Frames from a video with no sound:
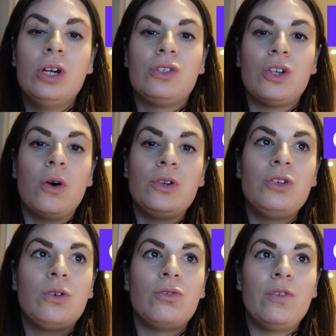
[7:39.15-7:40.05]
so
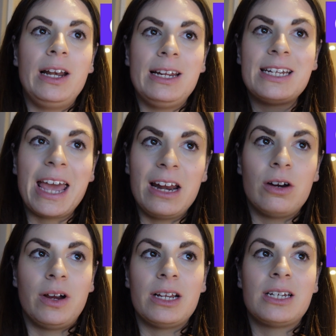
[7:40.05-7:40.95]
you can really
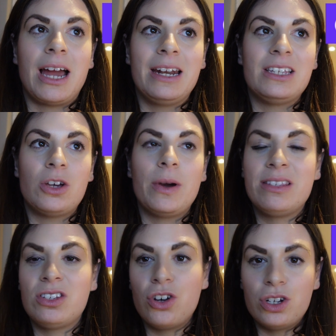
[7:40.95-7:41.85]
tailor it, and
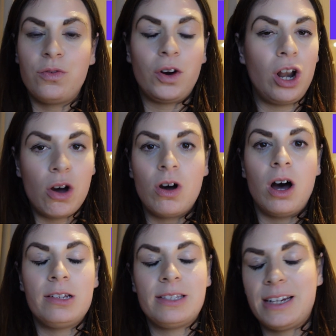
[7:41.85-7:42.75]
it's good for low
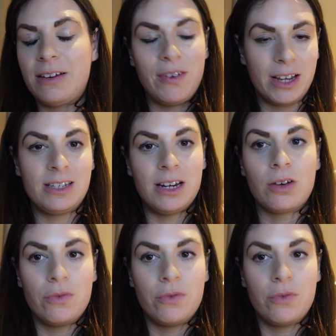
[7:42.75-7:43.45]
cost investing,